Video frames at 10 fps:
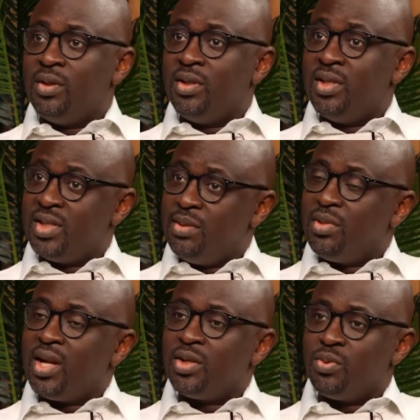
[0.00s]
the same
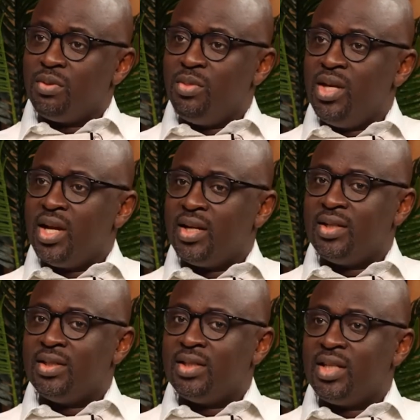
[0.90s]
class with me,
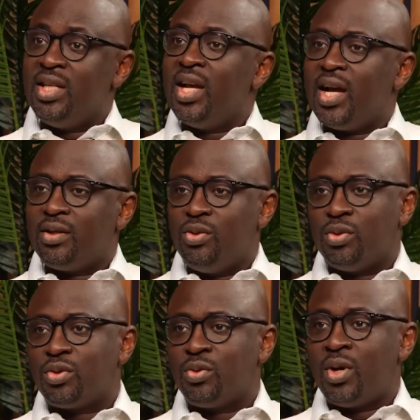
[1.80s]
and he had
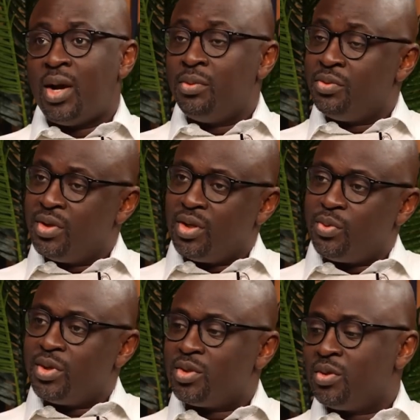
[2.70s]
notes. So I would read the
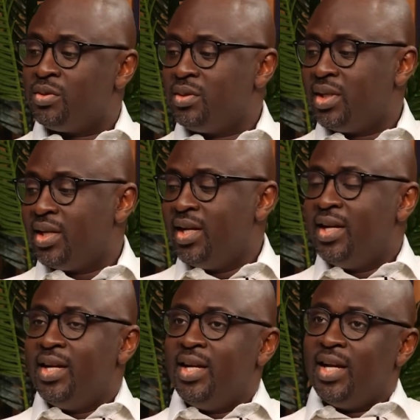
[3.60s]
question
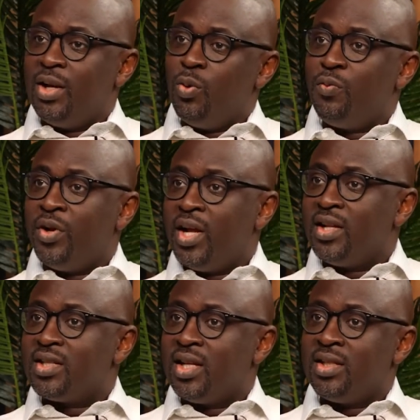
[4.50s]
and look for the
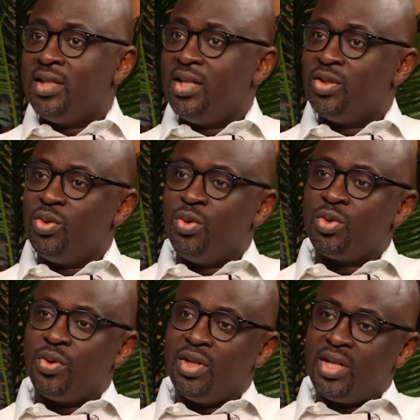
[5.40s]
answers in his notes
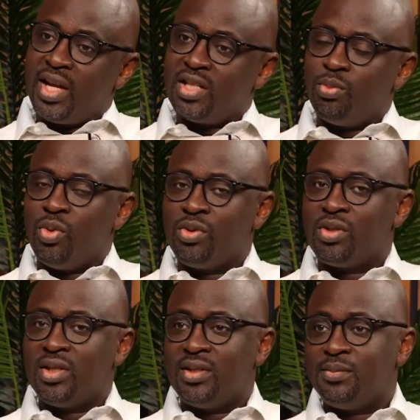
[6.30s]
or in the textbooks.
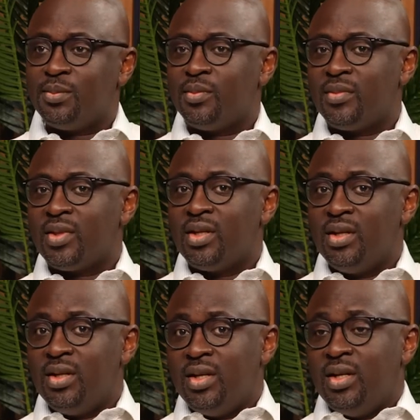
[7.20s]
And
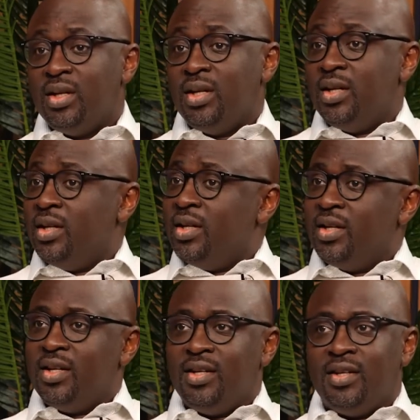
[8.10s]

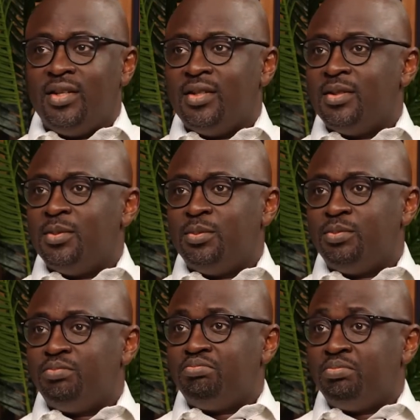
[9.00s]

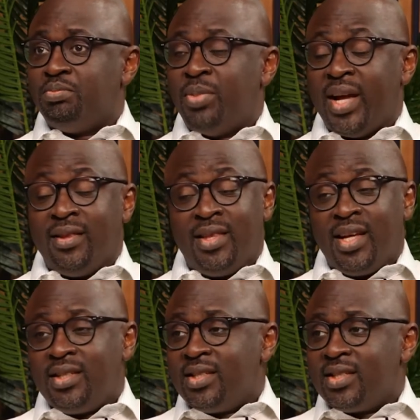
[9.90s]
by
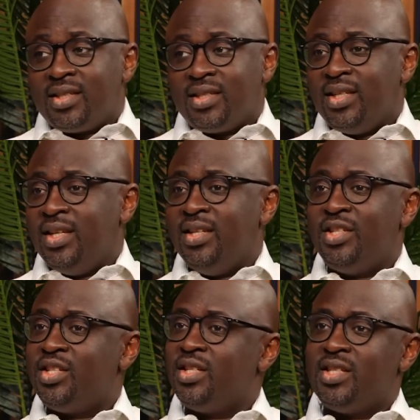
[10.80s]
that
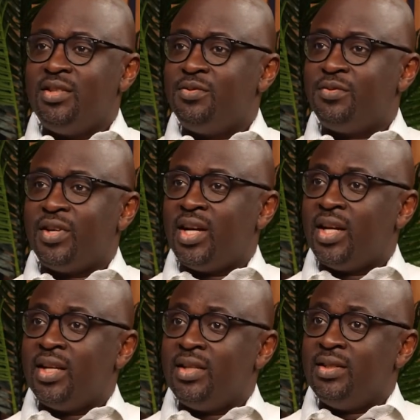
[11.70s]
initiative,
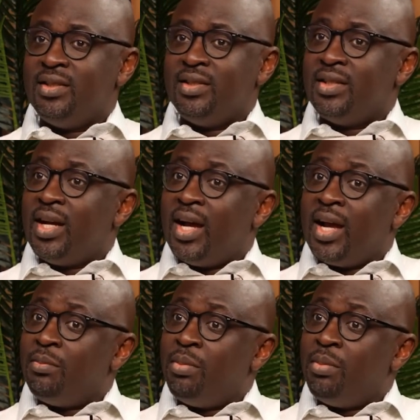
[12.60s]
I I